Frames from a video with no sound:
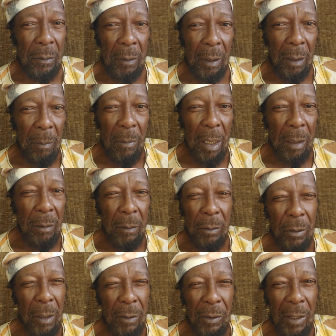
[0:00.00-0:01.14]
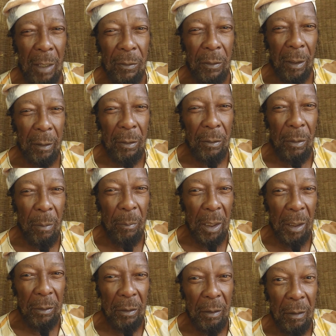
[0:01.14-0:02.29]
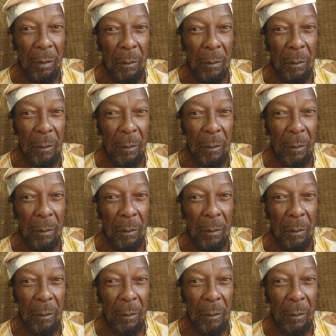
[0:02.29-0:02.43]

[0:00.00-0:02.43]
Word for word: tricky, man. Don't trust that sucker so much.